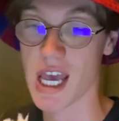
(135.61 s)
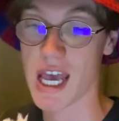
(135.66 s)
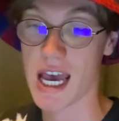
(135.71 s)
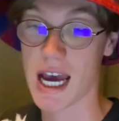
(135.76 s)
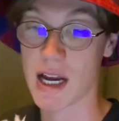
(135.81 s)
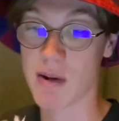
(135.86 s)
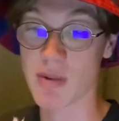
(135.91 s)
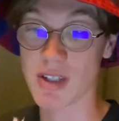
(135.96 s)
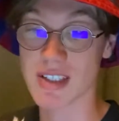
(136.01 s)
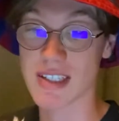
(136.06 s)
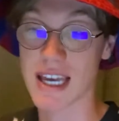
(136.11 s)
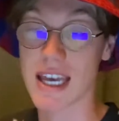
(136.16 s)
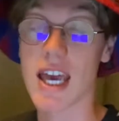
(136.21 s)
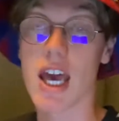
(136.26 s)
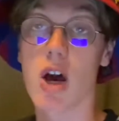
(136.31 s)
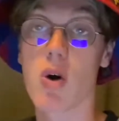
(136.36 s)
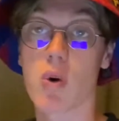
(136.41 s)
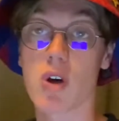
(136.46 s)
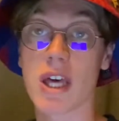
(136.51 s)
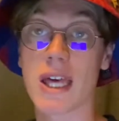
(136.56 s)
And I want to say,
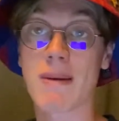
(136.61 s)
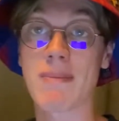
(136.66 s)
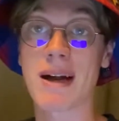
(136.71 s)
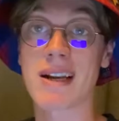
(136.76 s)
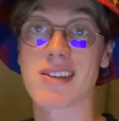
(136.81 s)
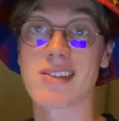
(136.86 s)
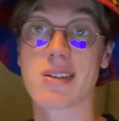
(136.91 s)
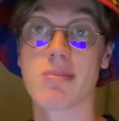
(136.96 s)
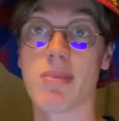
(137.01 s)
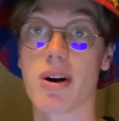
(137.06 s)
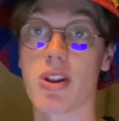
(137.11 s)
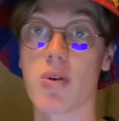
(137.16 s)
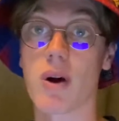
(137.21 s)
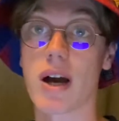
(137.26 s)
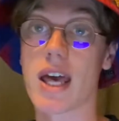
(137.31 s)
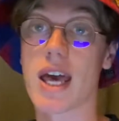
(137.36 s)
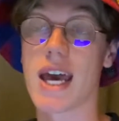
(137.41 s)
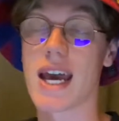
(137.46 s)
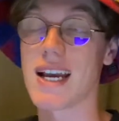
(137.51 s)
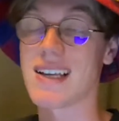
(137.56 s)
Joaquin Anderson, by the way,
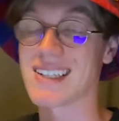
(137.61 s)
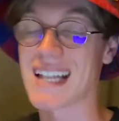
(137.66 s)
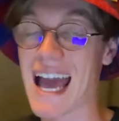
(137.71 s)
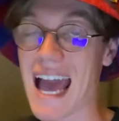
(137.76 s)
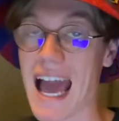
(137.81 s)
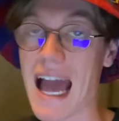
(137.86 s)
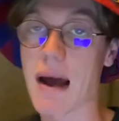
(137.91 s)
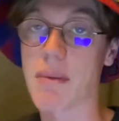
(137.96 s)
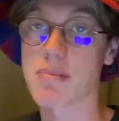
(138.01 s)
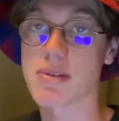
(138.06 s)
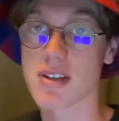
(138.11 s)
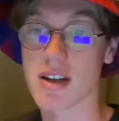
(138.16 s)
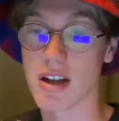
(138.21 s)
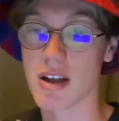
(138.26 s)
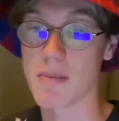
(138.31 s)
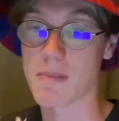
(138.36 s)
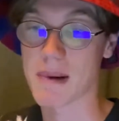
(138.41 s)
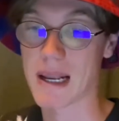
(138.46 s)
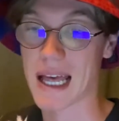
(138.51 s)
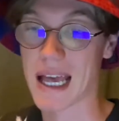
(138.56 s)
is an
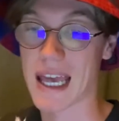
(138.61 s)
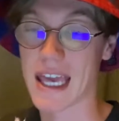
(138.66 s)
absolute player.